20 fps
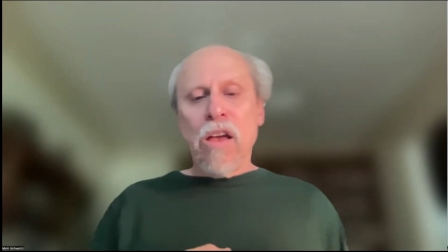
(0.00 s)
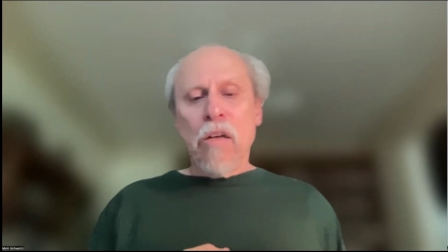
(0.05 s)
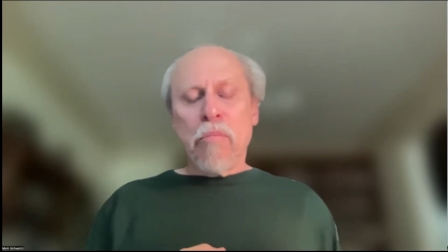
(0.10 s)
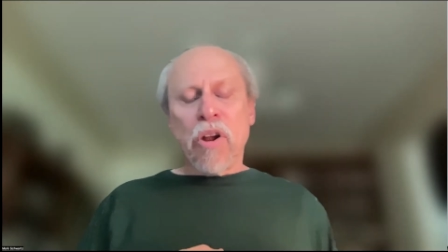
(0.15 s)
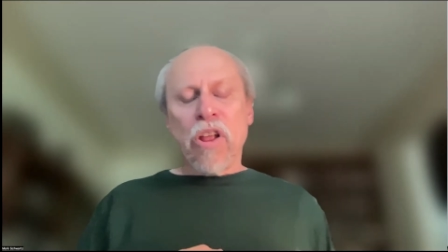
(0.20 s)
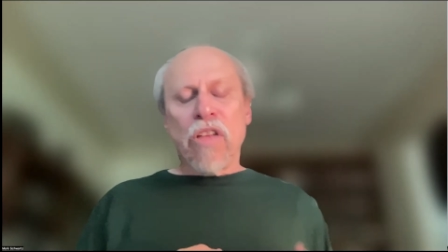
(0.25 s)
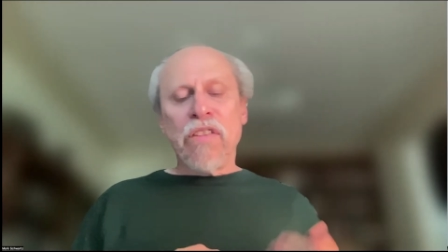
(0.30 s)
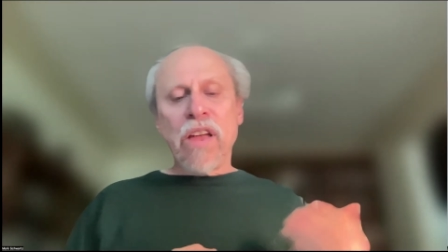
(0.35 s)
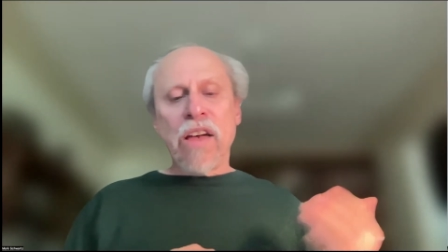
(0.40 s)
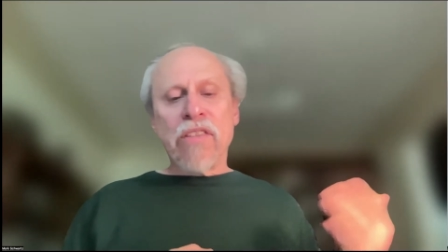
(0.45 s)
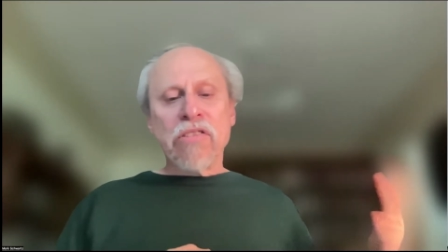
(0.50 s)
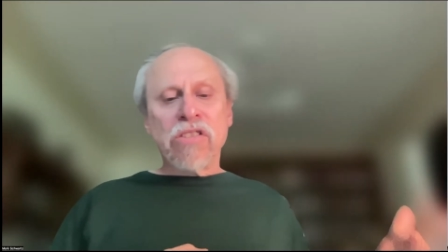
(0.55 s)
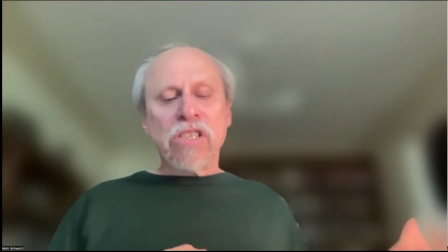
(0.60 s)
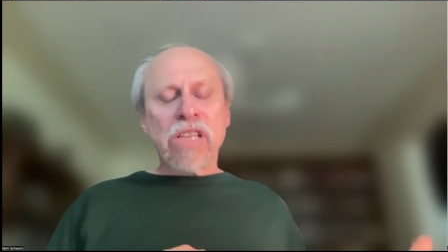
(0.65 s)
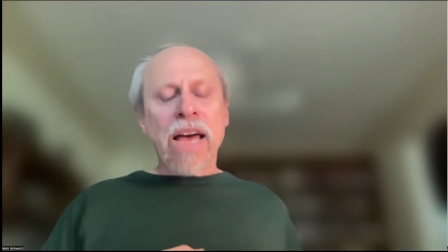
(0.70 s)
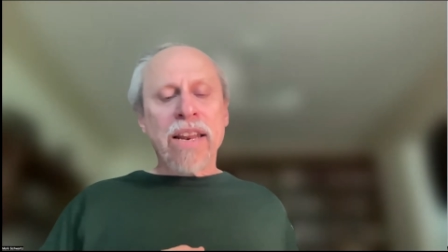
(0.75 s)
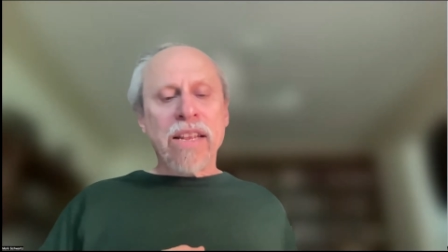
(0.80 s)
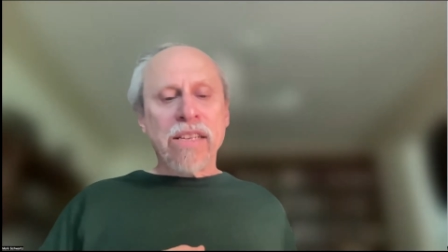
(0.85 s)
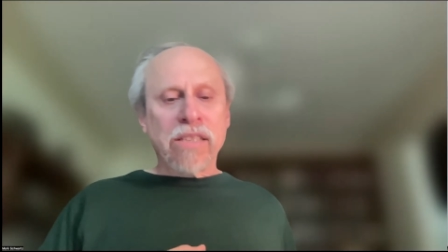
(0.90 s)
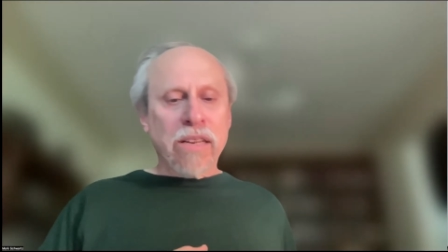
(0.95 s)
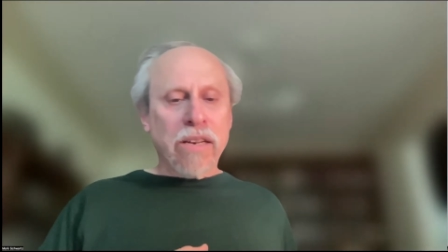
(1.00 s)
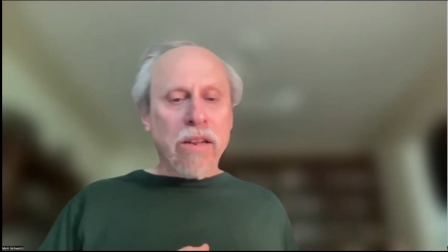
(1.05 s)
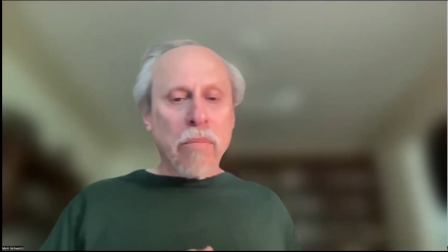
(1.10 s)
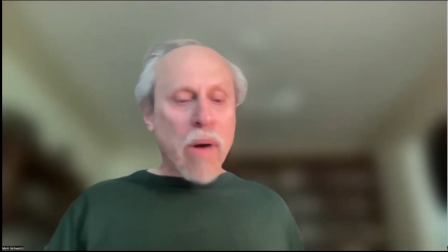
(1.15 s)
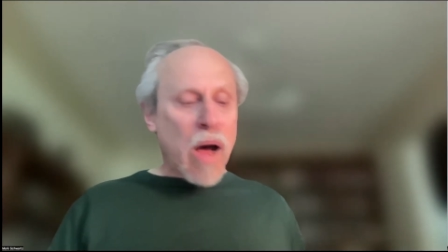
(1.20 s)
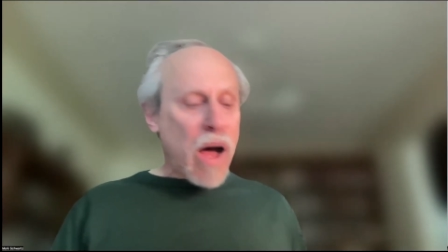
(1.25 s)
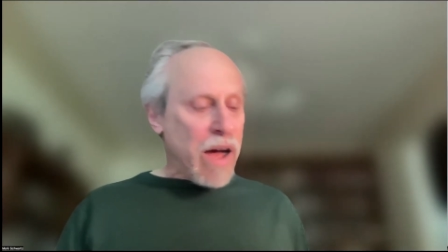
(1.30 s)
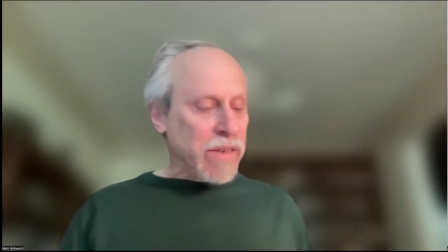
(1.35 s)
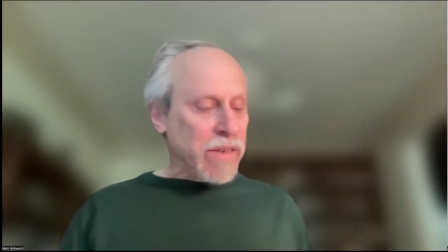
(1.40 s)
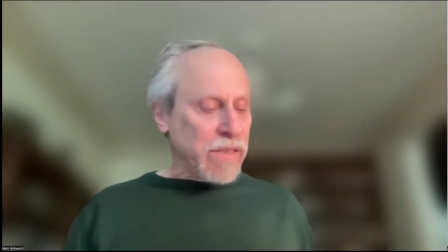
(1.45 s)
but on the other side is a
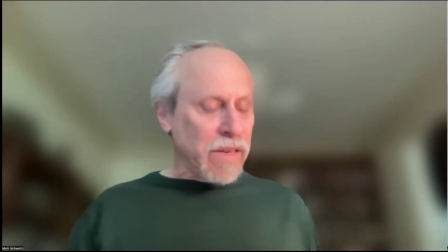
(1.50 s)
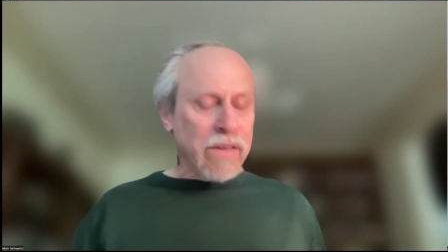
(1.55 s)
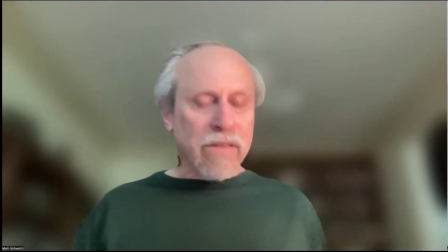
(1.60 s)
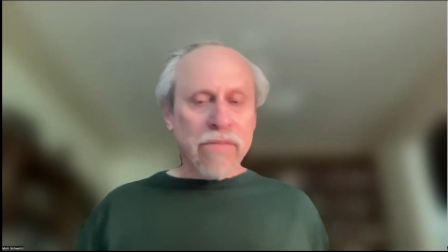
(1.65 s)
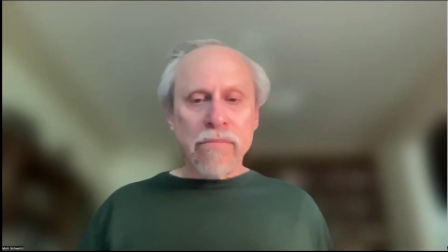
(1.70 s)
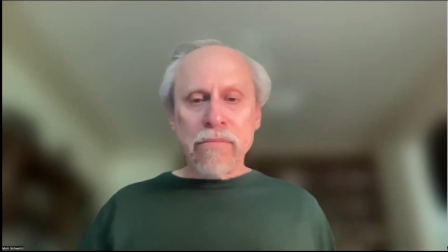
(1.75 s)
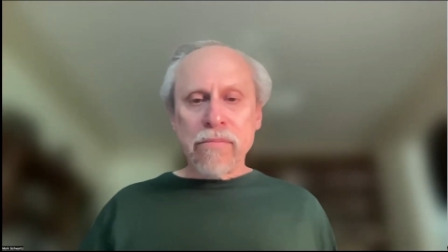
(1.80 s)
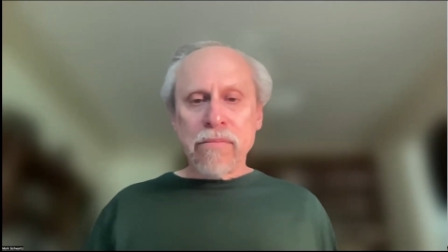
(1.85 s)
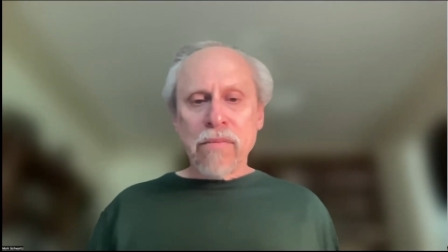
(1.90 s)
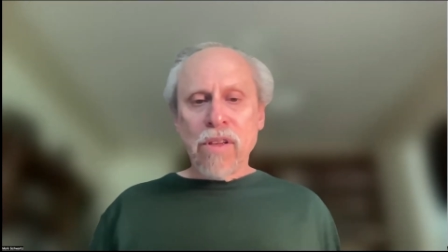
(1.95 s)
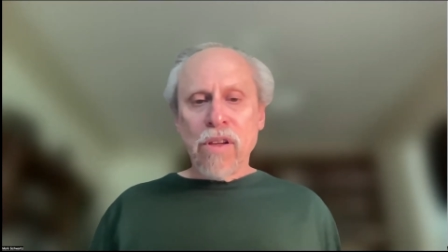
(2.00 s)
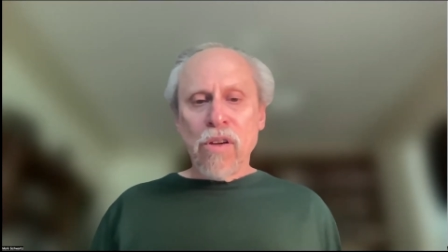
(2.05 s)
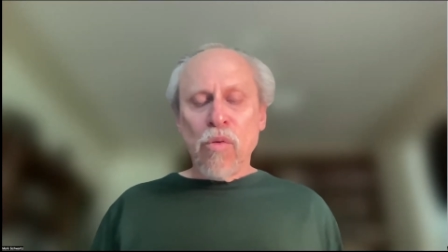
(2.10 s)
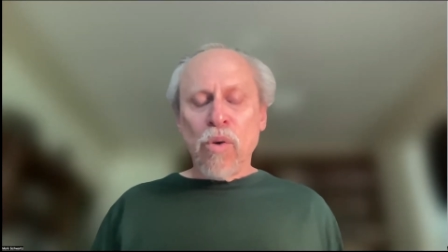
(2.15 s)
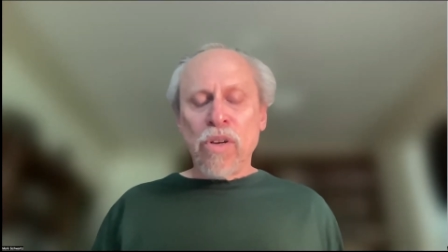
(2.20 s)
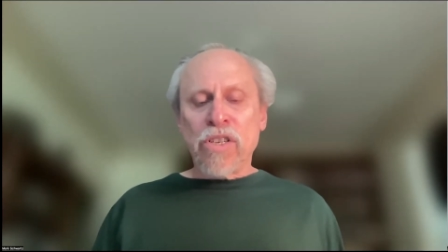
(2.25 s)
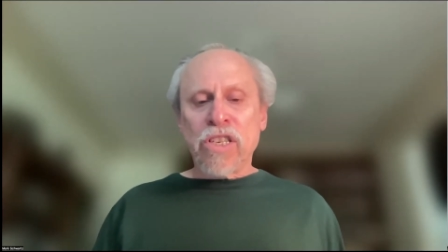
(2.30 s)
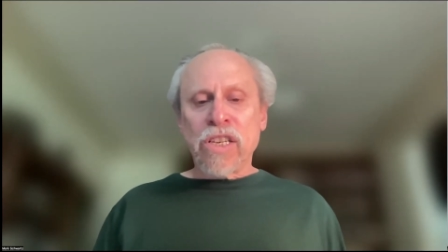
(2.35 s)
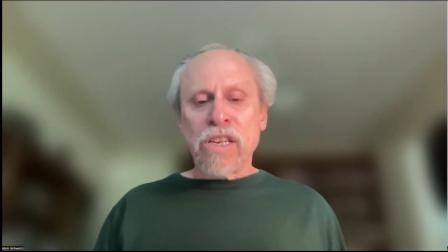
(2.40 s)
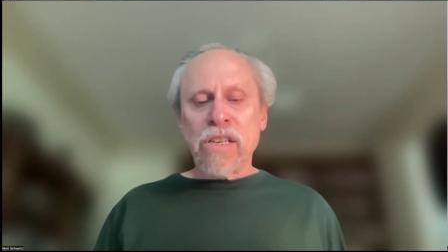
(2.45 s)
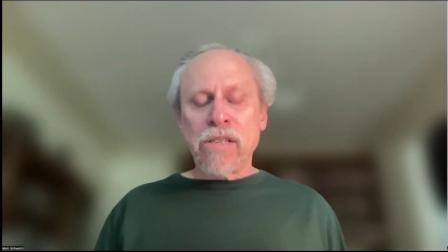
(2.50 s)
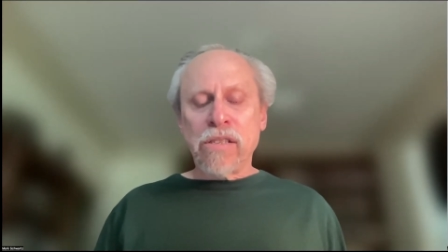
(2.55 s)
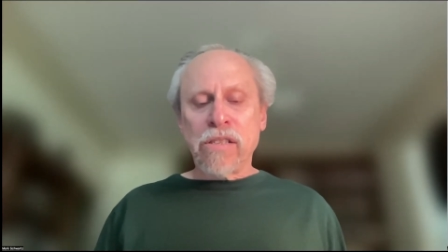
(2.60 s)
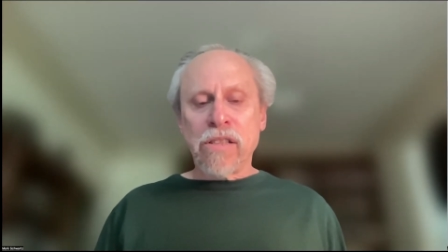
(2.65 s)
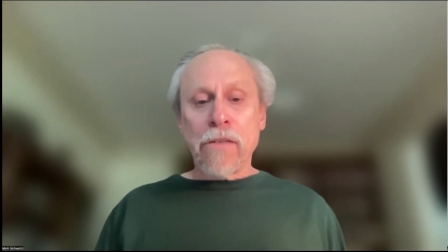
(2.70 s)
deposit, which is